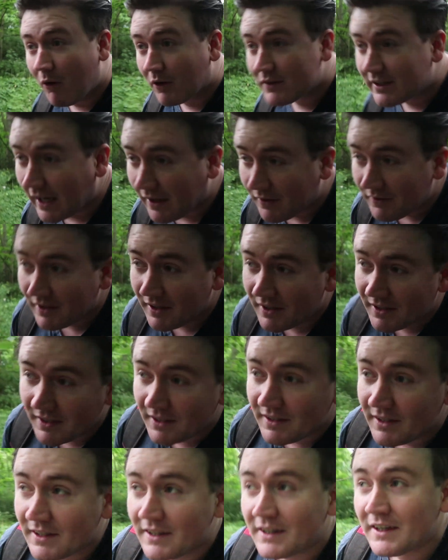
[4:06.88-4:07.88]
walk down,
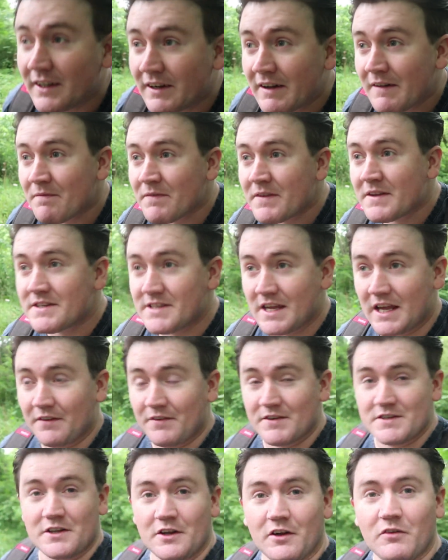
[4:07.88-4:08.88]
see
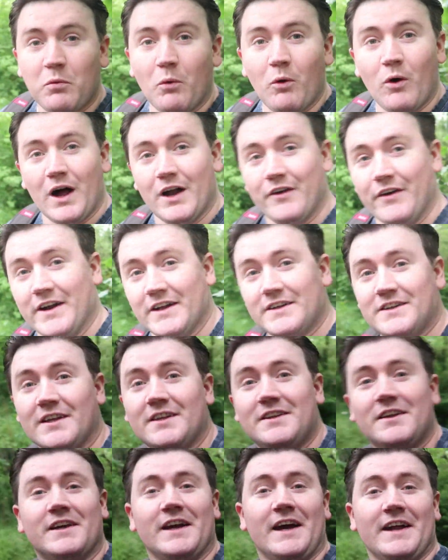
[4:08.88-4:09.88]
if there's enough water in it
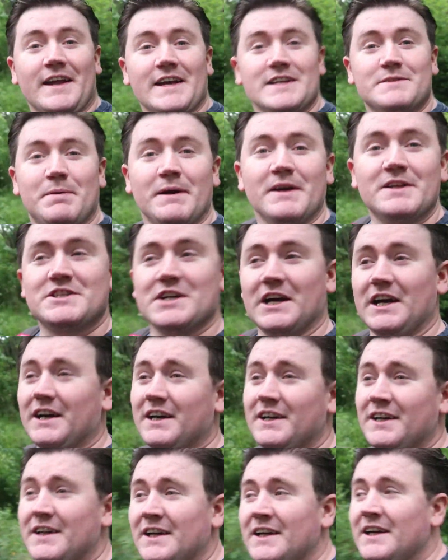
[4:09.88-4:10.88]
to get a nice picture.
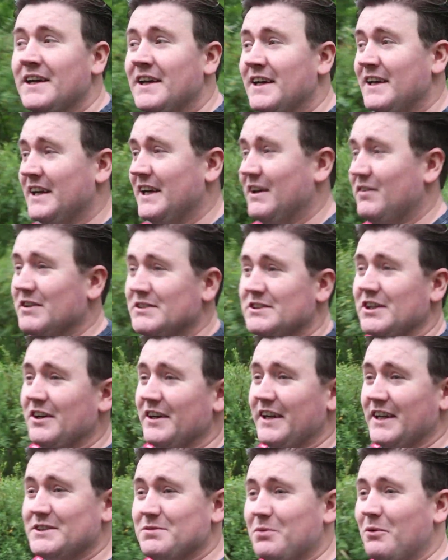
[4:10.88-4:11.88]
If there's not
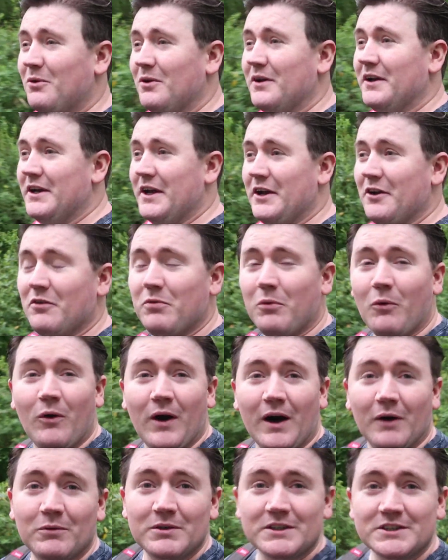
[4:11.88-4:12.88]
a nice wa enough
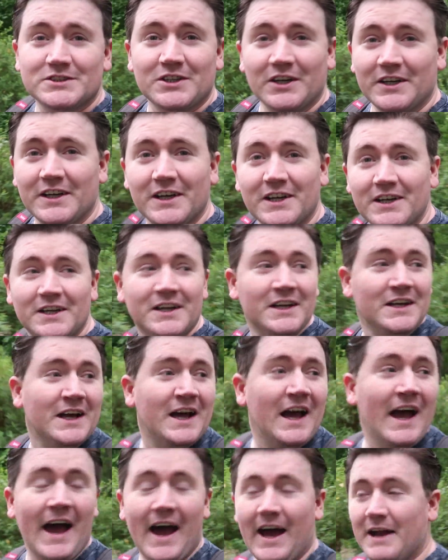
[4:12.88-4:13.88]
water, we're just gonna
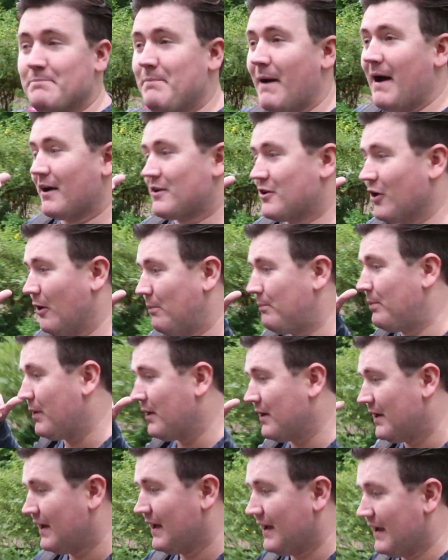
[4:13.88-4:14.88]
head back up,
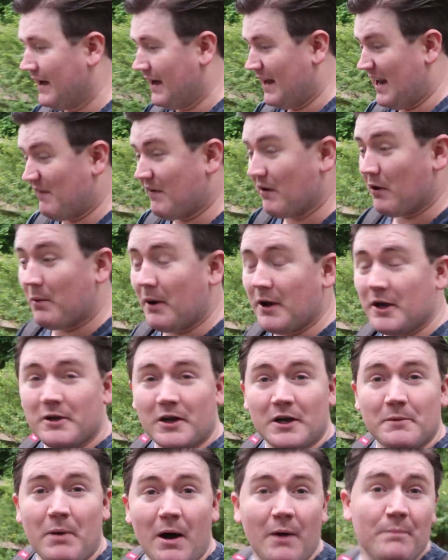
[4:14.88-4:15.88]
and I think we're probably
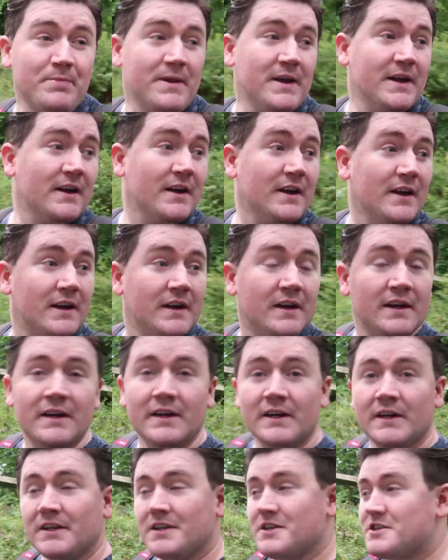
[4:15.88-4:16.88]
gonna pop the
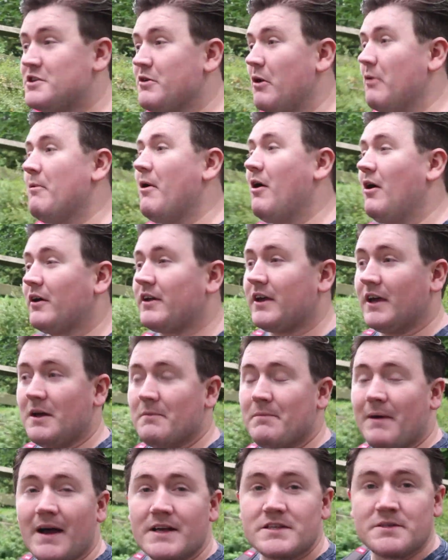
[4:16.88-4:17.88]
the supermarket
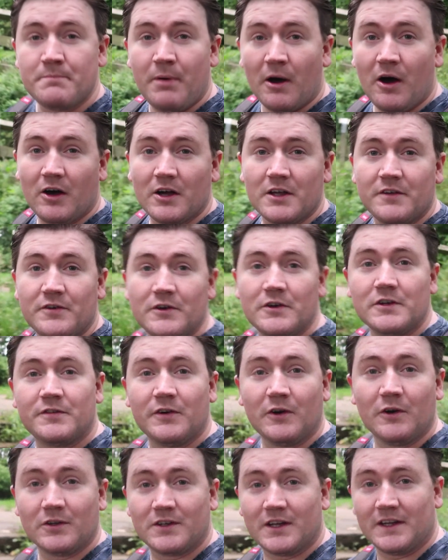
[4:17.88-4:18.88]
and buy some party food
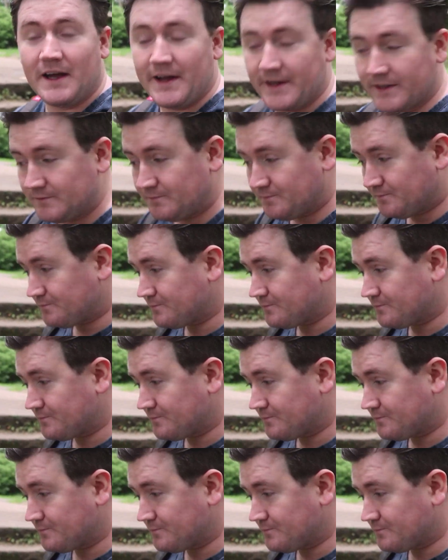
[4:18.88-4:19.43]
for tonight,